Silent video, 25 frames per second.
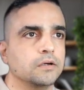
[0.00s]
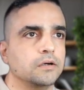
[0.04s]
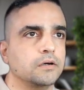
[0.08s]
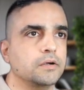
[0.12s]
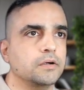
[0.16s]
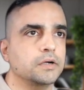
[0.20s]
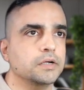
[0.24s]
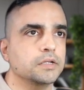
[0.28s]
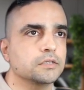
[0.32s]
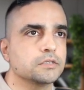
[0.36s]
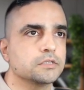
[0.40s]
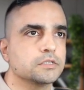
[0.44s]

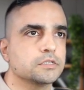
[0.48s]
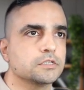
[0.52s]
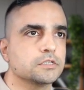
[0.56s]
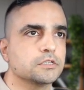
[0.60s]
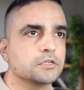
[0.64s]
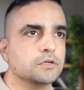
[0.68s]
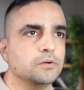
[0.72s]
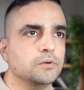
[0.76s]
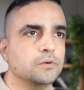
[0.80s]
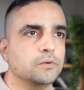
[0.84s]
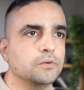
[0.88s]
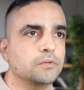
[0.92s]
All right,
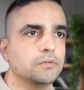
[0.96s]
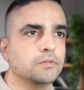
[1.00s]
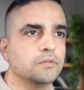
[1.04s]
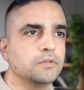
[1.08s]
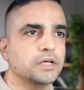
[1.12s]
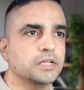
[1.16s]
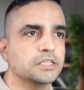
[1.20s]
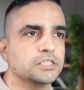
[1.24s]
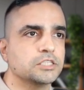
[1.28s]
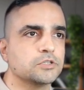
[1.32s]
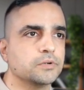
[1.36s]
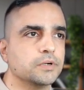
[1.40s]
so
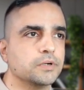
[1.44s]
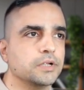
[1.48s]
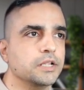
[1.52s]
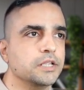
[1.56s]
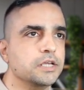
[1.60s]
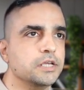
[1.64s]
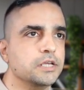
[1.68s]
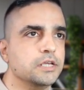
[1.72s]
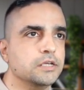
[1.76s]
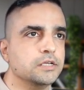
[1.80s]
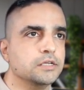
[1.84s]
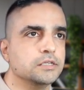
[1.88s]
that's
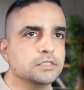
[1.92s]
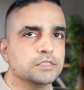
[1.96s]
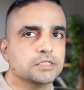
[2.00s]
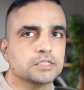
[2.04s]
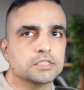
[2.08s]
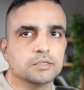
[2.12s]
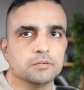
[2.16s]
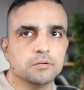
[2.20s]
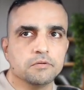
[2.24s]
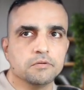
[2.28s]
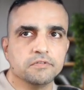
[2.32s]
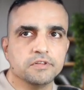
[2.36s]
really
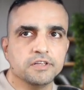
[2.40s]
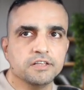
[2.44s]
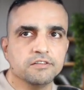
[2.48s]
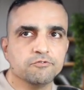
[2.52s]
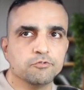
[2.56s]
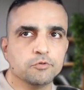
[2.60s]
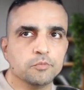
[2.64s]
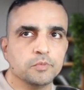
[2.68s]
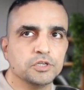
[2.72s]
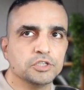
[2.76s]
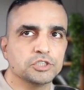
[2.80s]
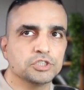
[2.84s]
some of the
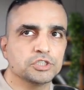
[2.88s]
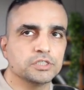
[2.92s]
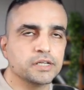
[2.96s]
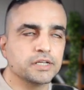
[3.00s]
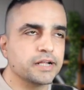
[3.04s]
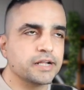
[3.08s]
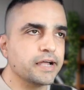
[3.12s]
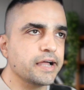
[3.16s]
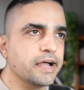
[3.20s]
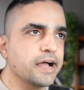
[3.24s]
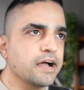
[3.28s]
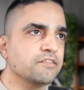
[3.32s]
information
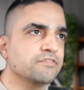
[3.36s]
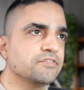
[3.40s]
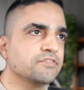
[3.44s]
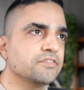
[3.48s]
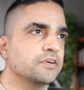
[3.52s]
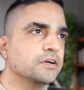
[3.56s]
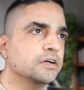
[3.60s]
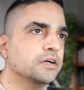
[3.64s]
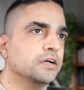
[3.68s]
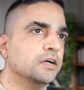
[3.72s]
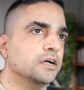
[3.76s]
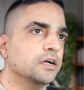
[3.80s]
that I have.
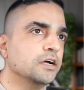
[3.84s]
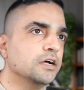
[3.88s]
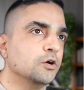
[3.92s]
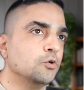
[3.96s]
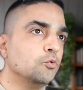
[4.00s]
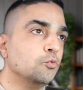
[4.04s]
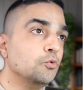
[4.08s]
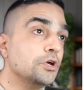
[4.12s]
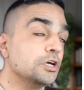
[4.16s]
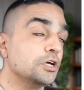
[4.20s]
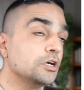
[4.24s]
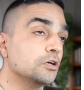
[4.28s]

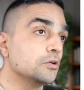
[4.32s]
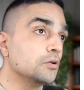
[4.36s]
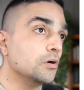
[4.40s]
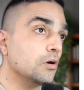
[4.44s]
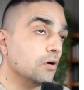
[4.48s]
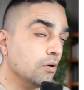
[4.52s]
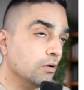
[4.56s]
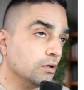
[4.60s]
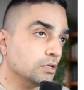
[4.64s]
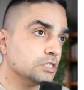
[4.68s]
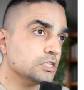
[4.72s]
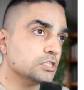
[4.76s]
We could
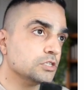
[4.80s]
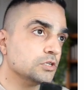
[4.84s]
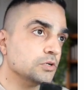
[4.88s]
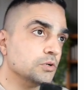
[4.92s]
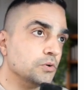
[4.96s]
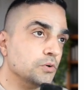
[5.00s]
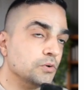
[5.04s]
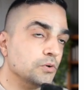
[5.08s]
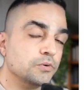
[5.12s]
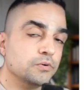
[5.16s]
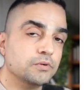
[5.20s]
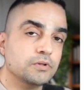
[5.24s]

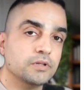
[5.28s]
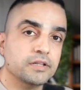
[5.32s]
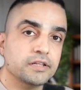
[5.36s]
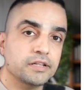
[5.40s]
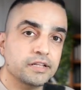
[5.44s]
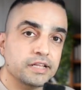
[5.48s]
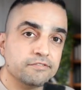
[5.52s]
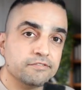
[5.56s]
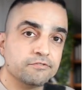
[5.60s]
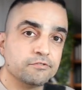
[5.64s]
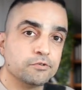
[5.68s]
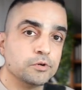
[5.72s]
also
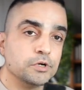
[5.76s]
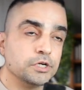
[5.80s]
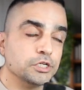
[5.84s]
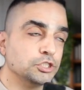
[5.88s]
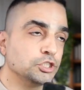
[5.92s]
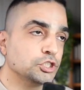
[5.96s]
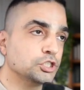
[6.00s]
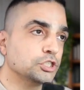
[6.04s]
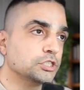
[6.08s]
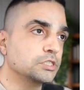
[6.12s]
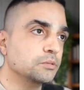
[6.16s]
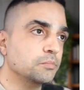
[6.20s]

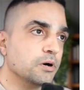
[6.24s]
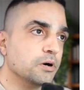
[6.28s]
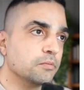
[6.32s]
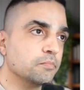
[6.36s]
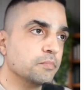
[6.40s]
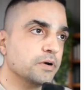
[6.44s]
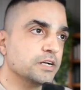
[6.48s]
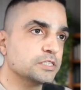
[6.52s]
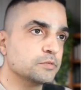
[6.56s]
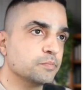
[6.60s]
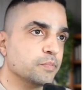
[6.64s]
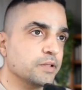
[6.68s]
leverage the
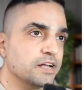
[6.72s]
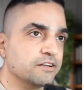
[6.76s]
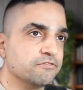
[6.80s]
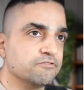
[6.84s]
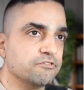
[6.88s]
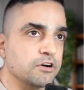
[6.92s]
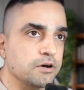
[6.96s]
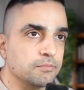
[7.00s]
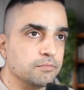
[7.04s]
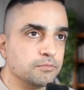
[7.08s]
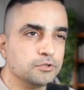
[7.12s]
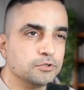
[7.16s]
Botminds
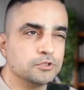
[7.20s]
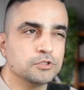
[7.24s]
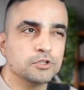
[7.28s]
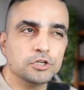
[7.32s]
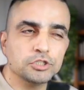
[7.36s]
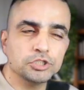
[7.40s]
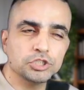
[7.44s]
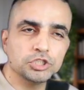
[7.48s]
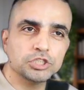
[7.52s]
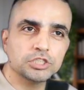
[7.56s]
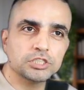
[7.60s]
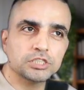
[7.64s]
platform to
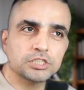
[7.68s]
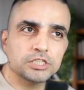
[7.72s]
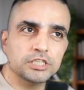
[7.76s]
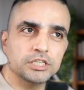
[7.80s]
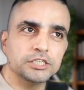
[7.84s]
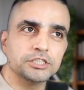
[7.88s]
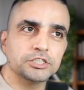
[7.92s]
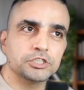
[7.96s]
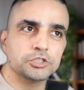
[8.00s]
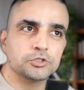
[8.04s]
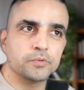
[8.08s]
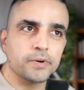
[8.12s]
not just
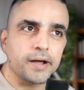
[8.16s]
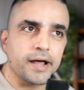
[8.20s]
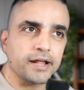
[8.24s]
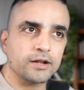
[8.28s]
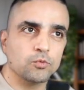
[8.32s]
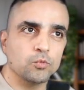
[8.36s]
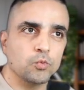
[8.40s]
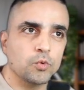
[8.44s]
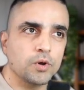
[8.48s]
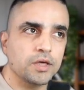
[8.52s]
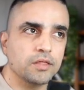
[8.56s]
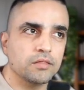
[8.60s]

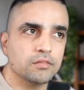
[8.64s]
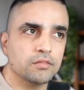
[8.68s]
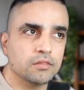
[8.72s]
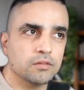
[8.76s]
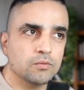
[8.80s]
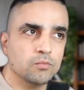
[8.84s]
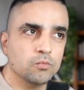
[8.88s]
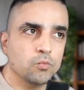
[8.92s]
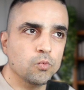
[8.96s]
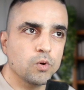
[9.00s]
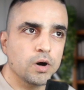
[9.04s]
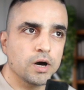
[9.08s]
interact with
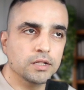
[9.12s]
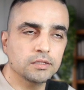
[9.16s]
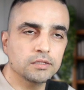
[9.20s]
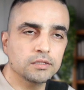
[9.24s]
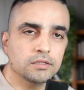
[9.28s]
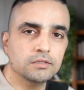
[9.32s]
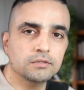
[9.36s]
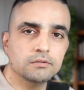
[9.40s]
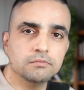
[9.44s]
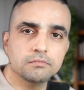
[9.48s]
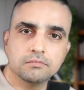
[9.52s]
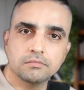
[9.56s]

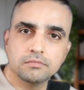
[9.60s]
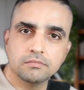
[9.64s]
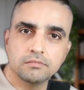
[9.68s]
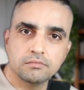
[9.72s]
one